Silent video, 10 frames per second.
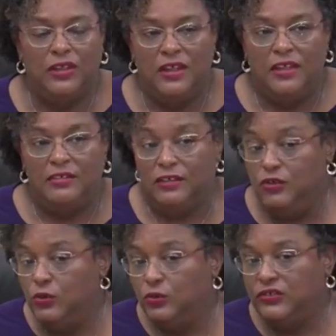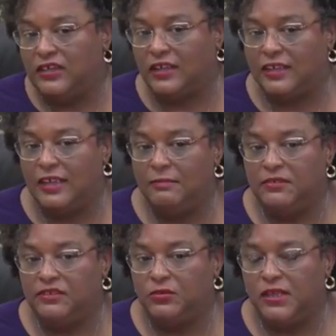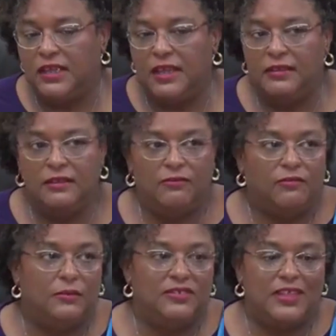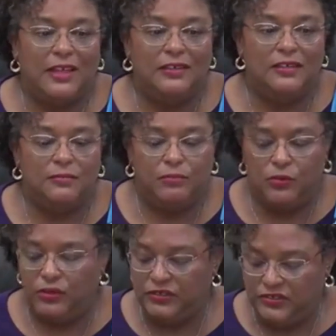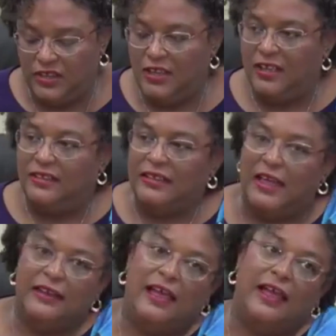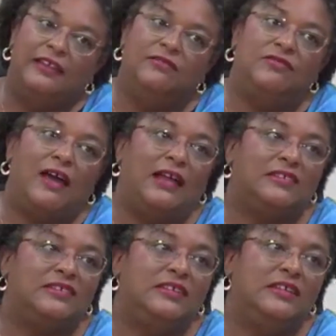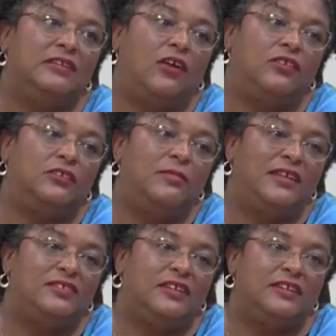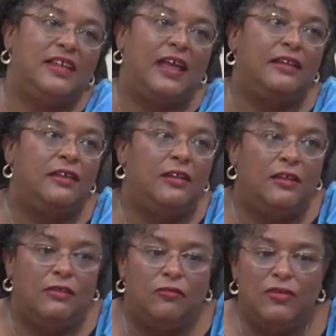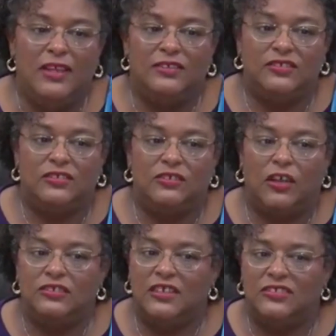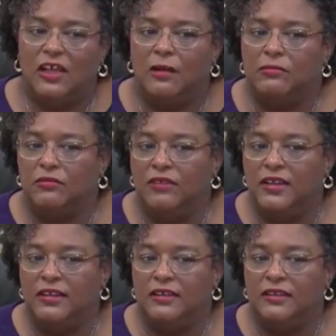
The news that came this weekend from Standard & Poor's that had in fact seen our domestic debt raised, not just upgraded,